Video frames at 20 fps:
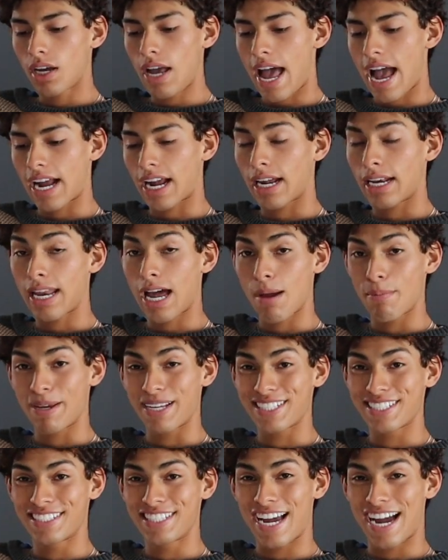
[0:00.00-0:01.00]

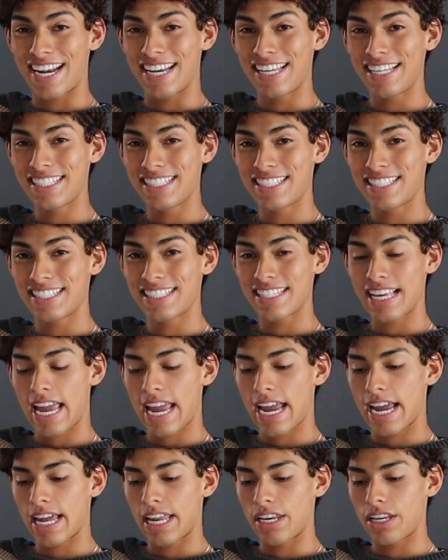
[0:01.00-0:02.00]
economic status
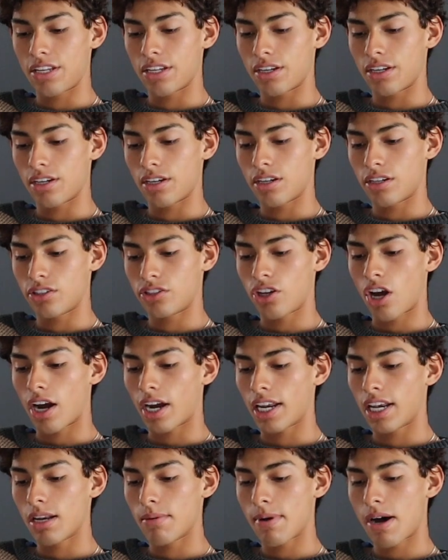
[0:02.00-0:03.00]
and
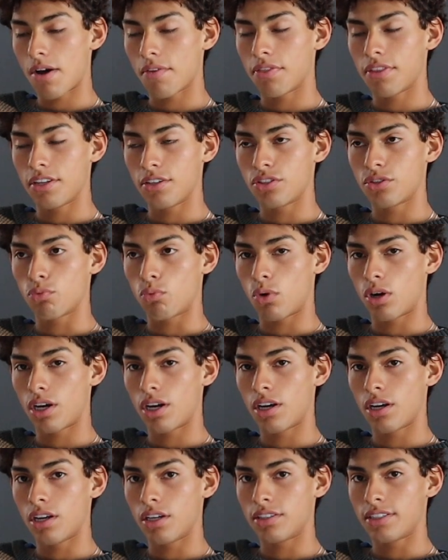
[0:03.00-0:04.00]
talking about this
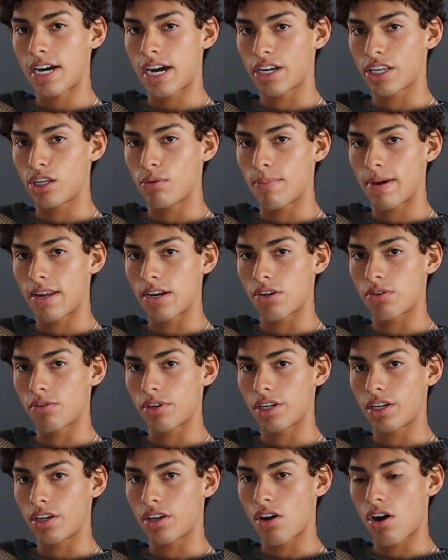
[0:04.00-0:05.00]
one
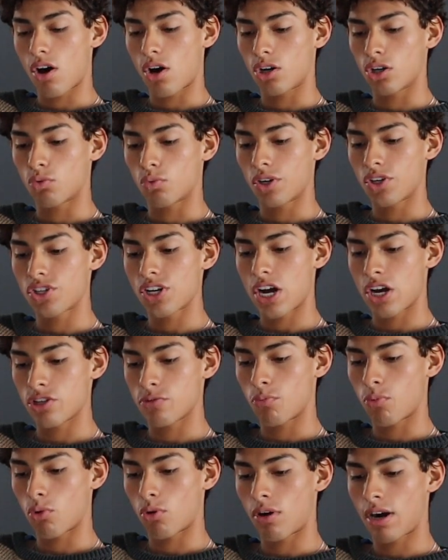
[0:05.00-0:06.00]
documentary called Rich
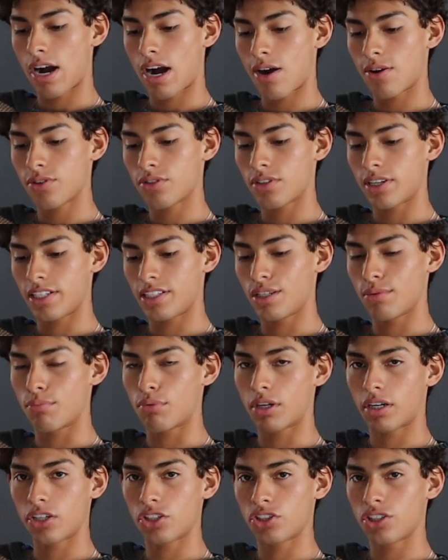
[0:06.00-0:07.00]
House Poor House. It's a
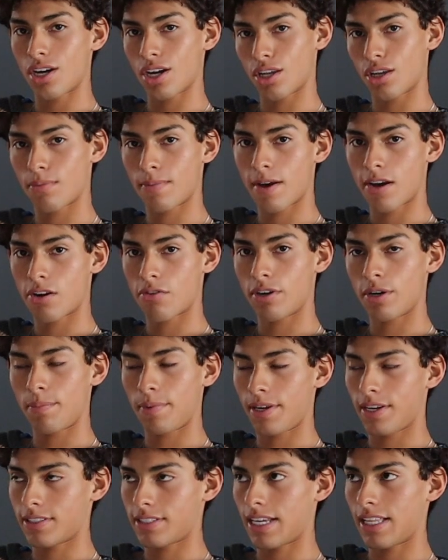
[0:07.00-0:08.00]
British documentary
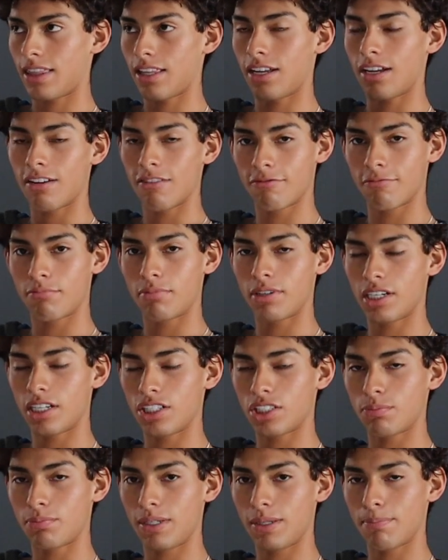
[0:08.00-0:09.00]
because I love
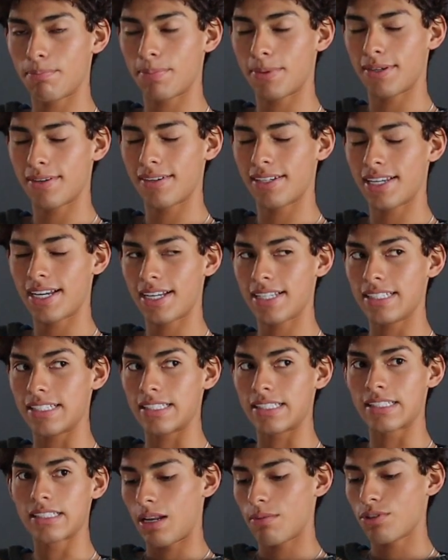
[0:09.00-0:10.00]
British people,
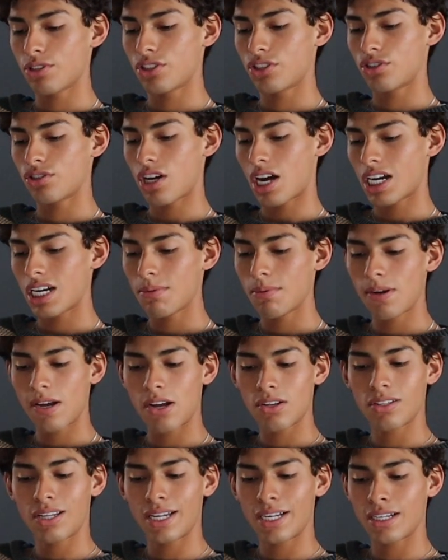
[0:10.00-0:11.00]
yes. And I'm just talking about
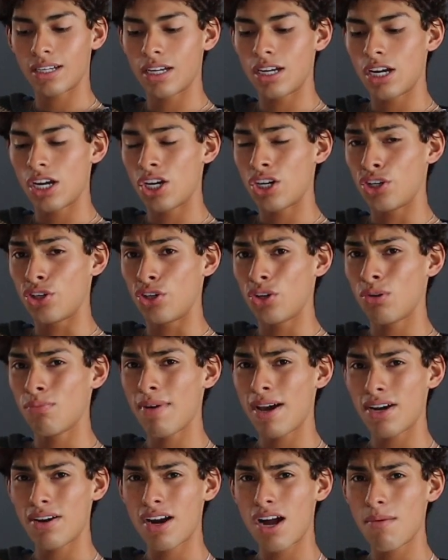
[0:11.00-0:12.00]
how like no
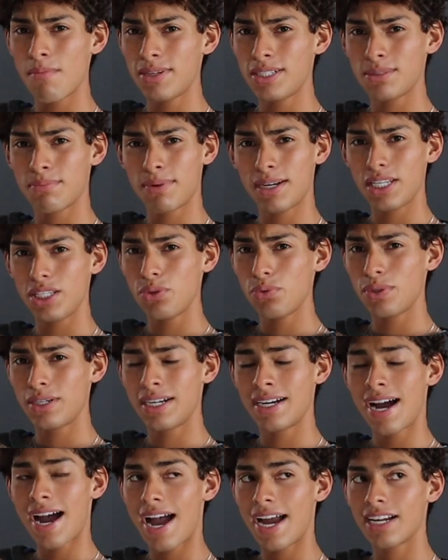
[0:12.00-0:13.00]
matter how much money you
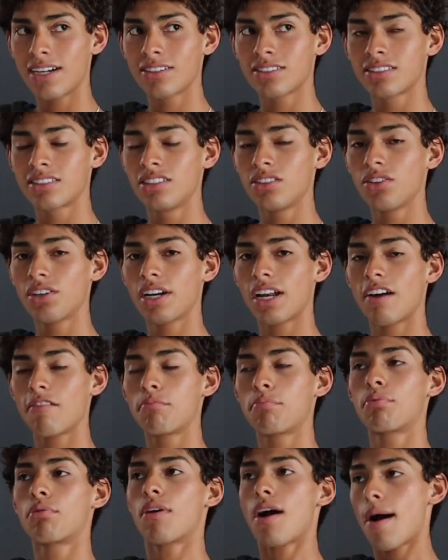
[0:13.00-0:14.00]
got, you're still gonna
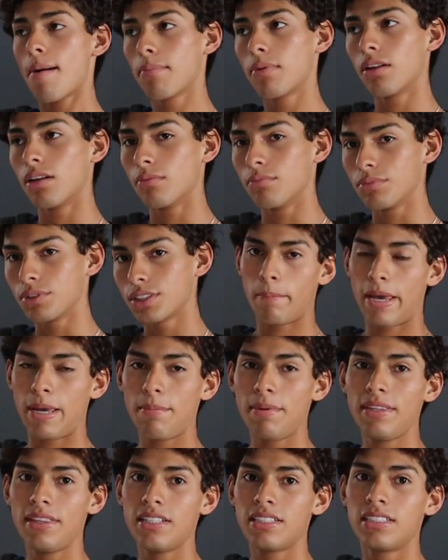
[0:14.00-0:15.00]
have problems.
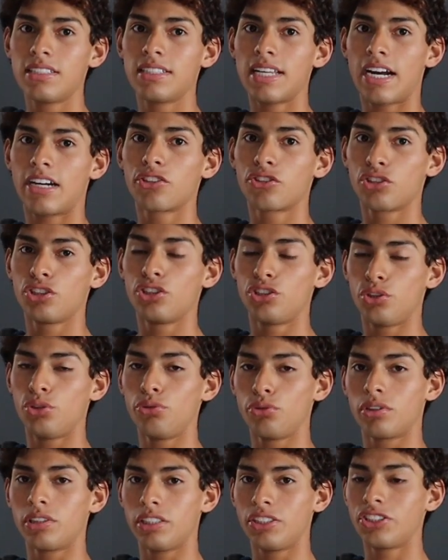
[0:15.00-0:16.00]
Maybe this is actually
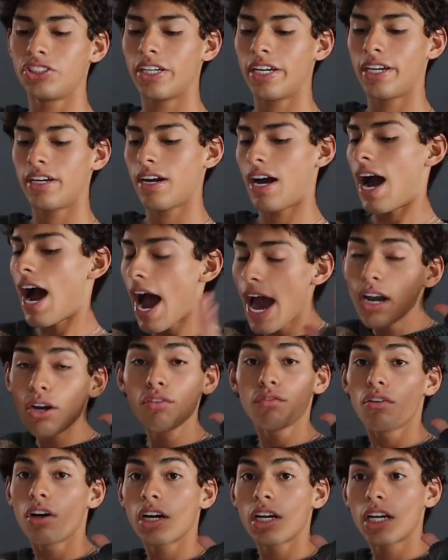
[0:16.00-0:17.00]
too cliche. I
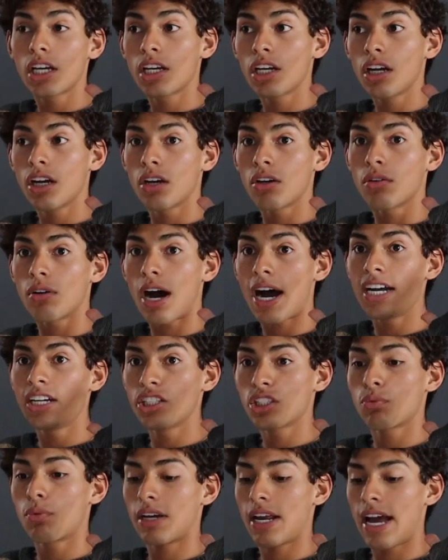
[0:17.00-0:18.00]
don't fucking know. I
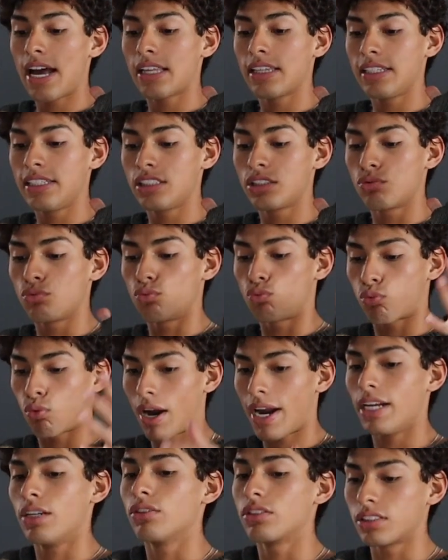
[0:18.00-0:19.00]
just want to at least
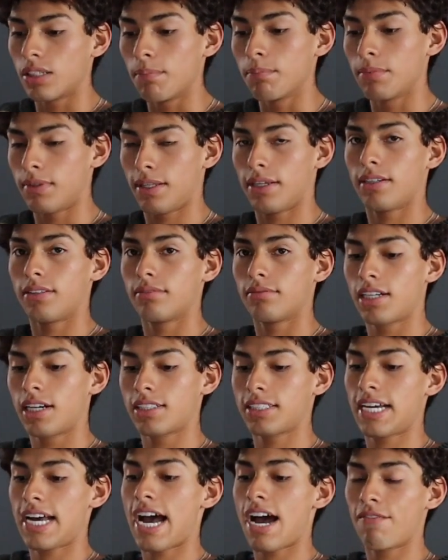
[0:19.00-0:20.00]
write something
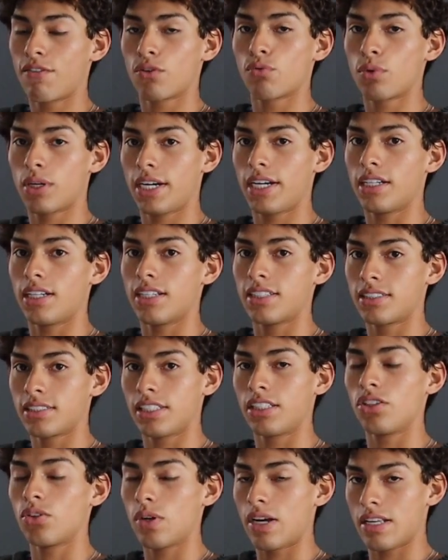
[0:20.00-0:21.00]
because I haven't written a
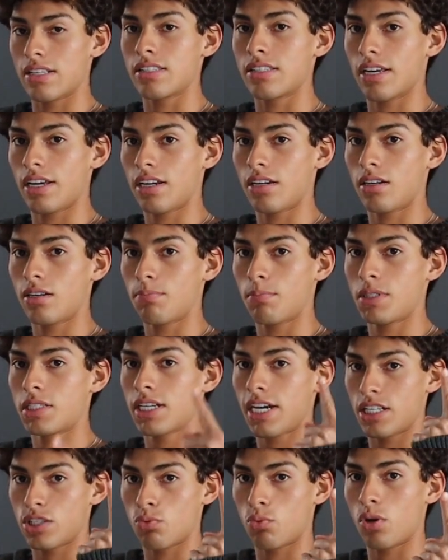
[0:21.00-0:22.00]
single essay
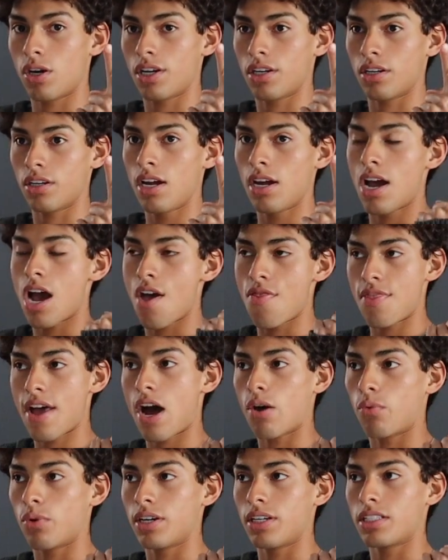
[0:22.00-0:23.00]
besides one, and
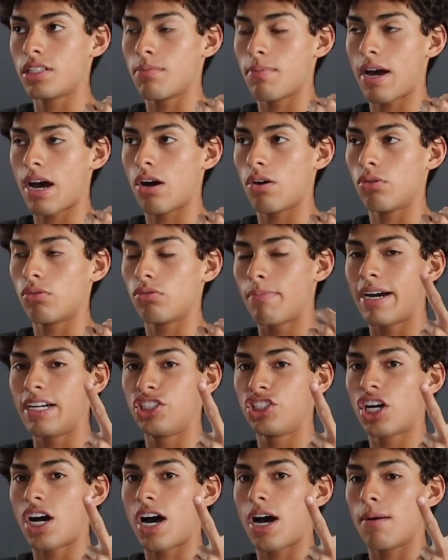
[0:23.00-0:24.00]
that one is about
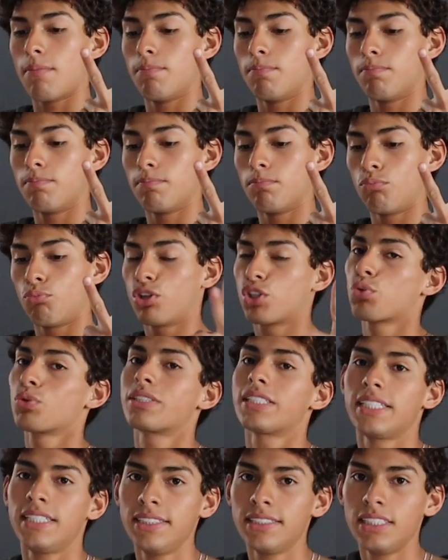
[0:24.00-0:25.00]
my job, which
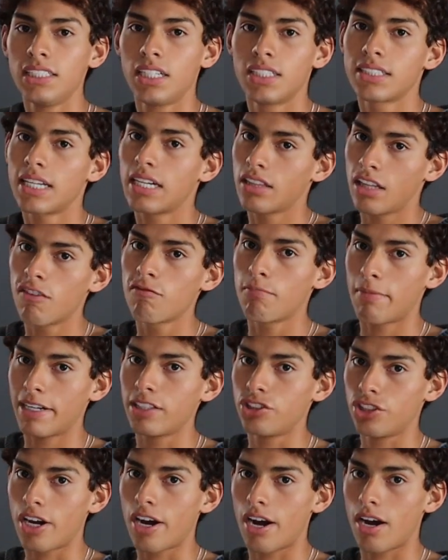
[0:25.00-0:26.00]
was easy because I love
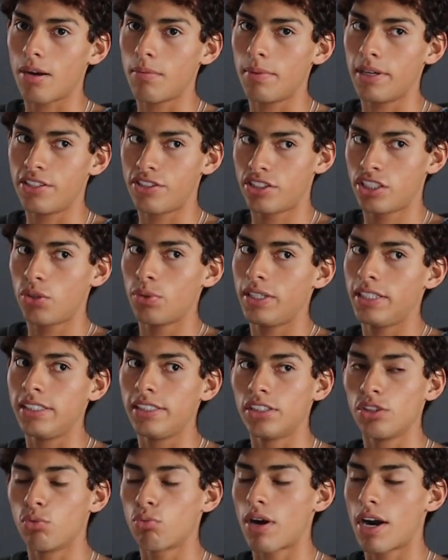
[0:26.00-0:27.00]
my job. It's so
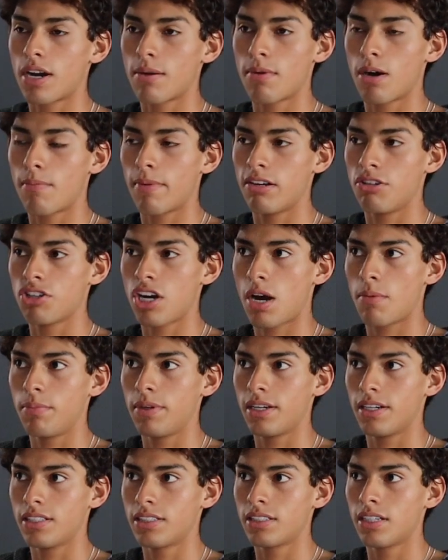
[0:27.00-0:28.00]
easy to write about my
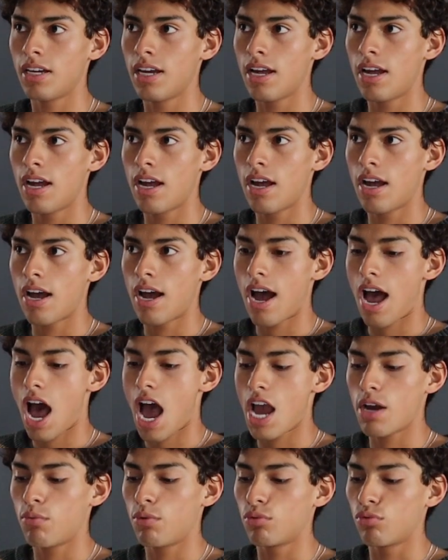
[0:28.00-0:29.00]
job because
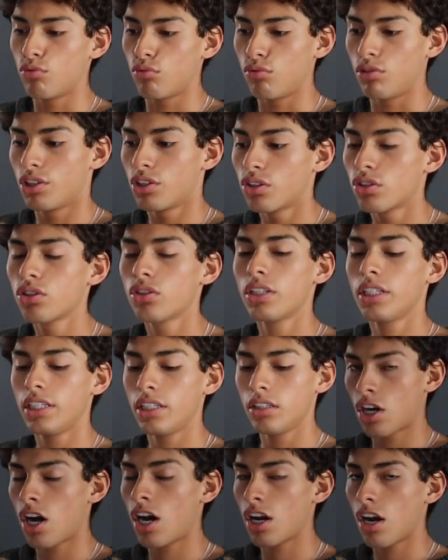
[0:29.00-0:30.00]
I would
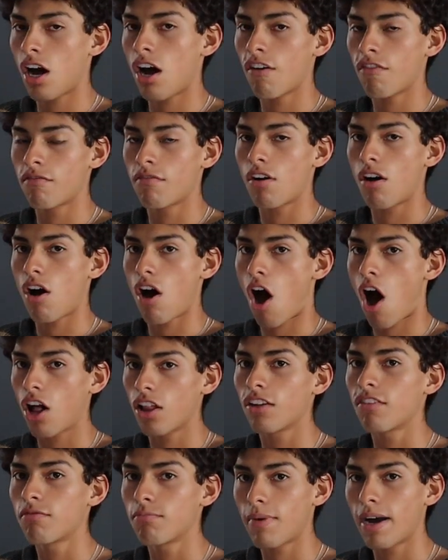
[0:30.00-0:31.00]
literally cut off
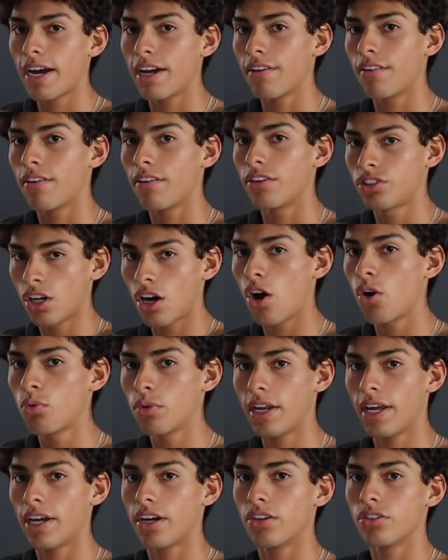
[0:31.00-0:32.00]
all of my
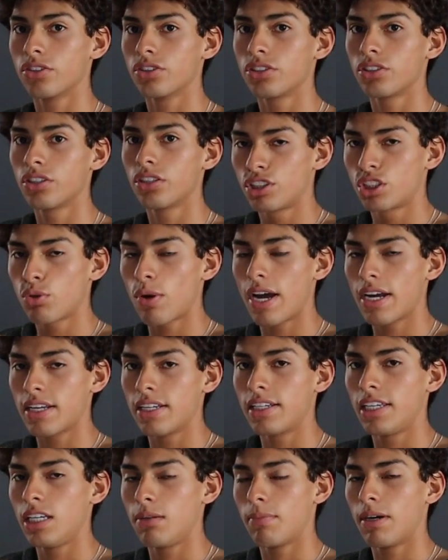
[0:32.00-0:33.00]
toenails so I
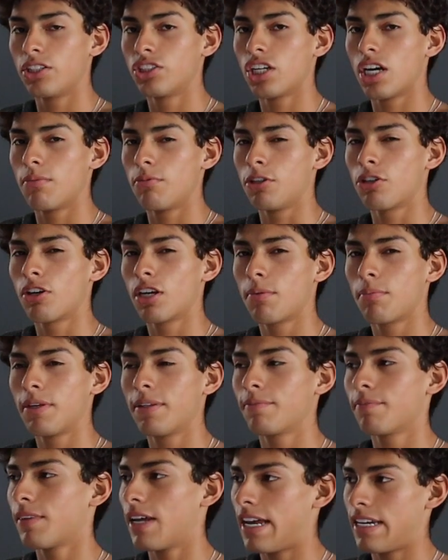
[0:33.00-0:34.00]
can keep my job, you know what I
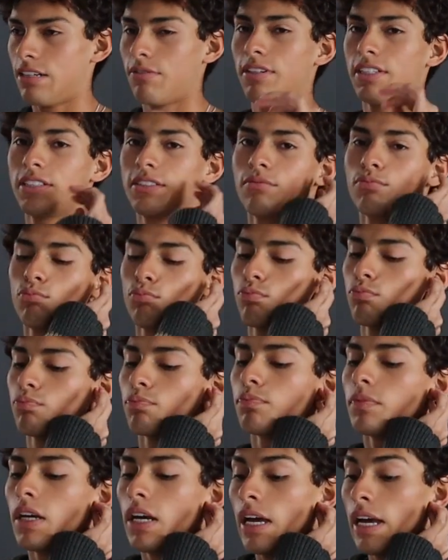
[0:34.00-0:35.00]
mean? Anyways,
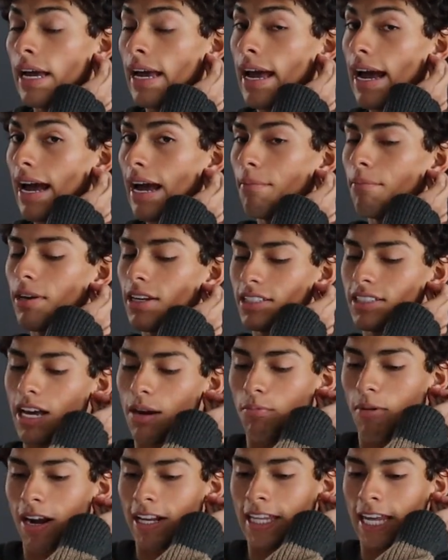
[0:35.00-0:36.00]
I'm gonna
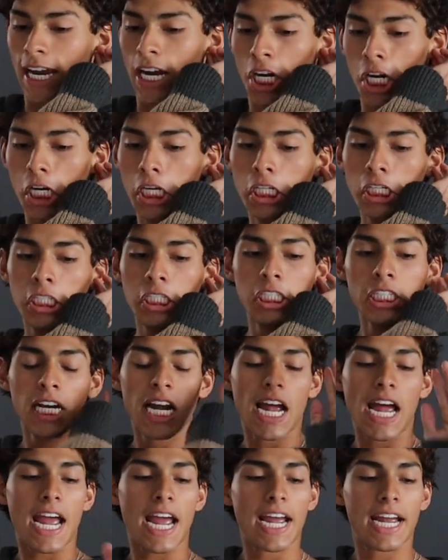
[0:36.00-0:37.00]
stop right there.
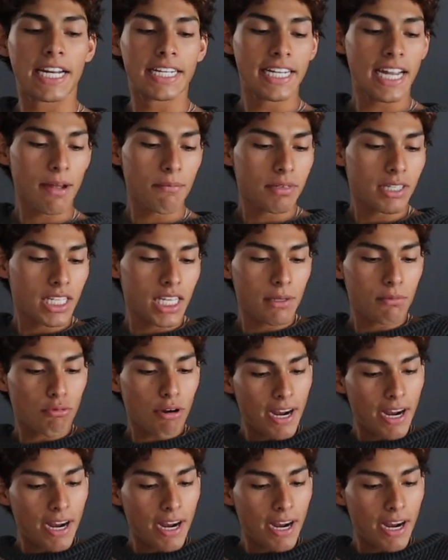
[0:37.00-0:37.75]
And yeah, I'm gonna keep